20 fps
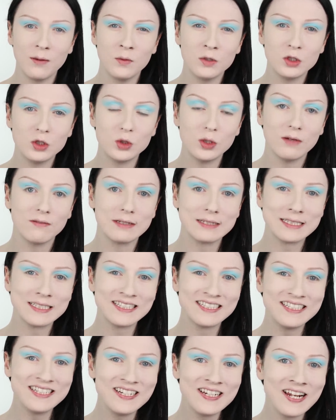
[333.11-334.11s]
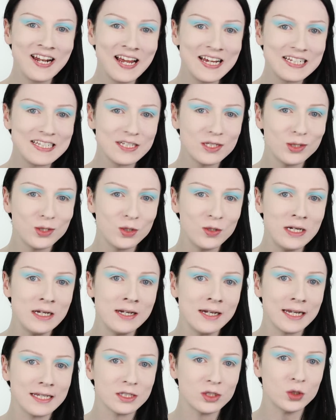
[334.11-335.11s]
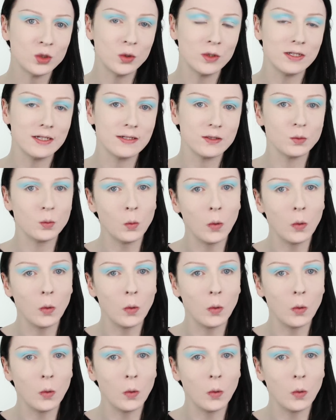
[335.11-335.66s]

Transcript: I want it to have a slight greenness to it as